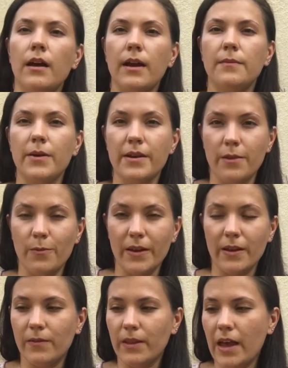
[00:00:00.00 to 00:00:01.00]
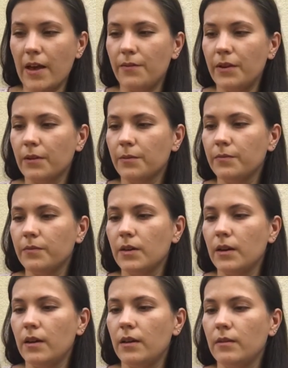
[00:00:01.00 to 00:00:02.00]
I, by the way, even have
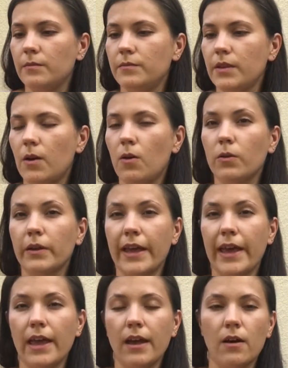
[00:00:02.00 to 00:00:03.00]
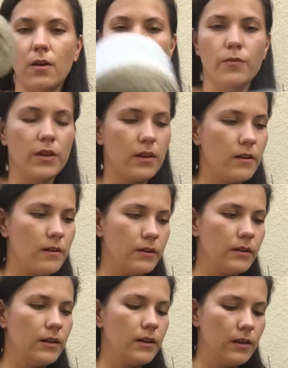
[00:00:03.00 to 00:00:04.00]
the whole cake of the yarn.
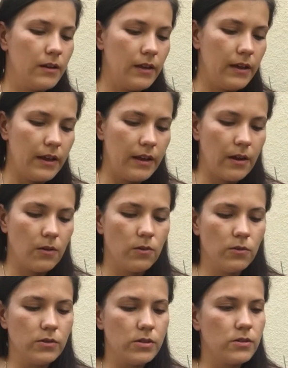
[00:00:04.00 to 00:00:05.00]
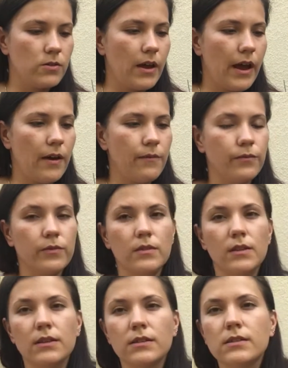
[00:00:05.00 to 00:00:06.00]
And I also have
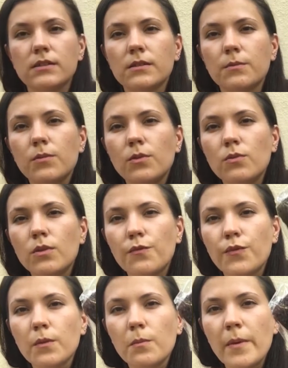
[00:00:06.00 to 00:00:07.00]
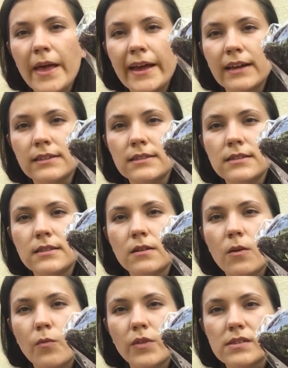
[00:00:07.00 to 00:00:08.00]
these beautiful bags
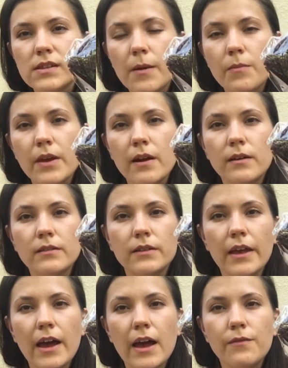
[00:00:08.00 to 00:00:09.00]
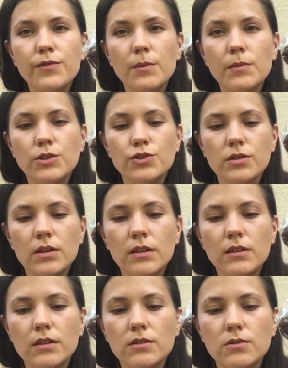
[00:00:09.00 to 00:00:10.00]
of the same yarn. They have them in
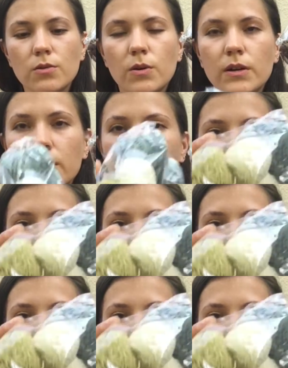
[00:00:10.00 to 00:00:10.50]
the store.